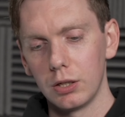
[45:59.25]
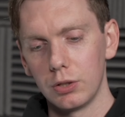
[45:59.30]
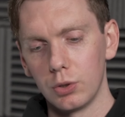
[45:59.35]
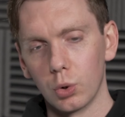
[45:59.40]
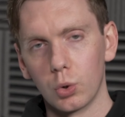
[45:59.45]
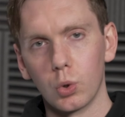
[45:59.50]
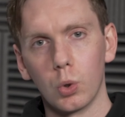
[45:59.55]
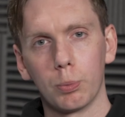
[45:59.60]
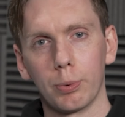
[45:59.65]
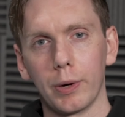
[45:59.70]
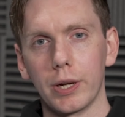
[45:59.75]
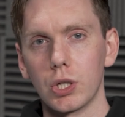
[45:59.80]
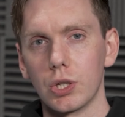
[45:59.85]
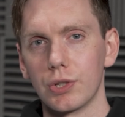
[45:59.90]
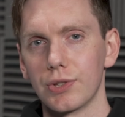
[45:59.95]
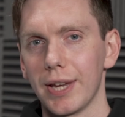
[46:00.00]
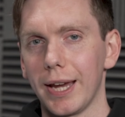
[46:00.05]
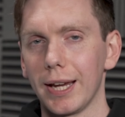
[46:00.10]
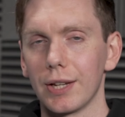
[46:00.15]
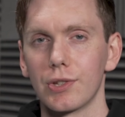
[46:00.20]
your corporation
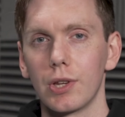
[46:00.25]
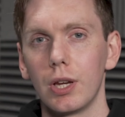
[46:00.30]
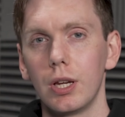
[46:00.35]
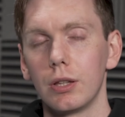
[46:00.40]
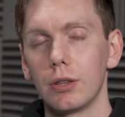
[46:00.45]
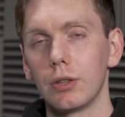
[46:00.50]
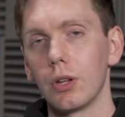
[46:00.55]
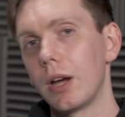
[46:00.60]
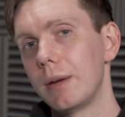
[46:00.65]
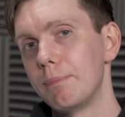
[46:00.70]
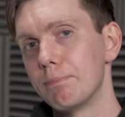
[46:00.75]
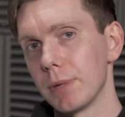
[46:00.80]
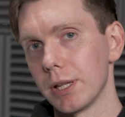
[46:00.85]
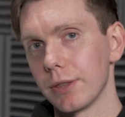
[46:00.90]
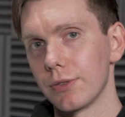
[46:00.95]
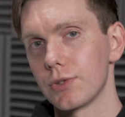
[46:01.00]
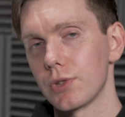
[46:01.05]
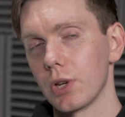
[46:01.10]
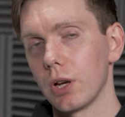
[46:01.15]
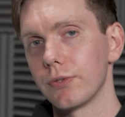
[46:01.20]
tax 9
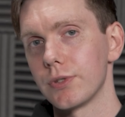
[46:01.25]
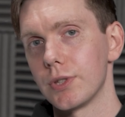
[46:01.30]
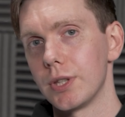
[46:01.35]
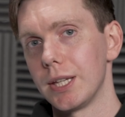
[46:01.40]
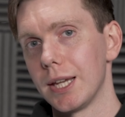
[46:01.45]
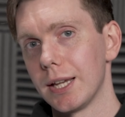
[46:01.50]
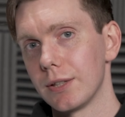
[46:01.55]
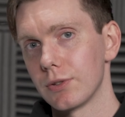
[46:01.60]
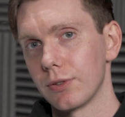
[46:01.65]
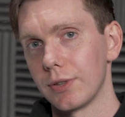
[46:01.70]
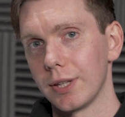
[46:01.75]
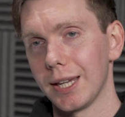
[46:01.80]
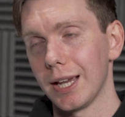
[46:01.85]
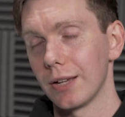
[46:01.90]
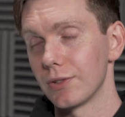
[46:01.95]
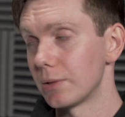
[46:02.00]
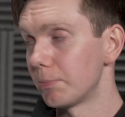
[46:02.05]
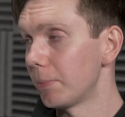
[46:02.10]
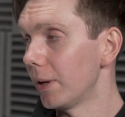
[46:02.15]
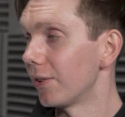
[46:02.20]
months after the end of the
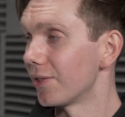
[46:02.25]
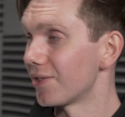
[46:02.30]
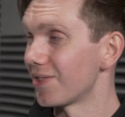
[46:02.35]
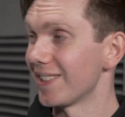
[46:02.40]
accounting period.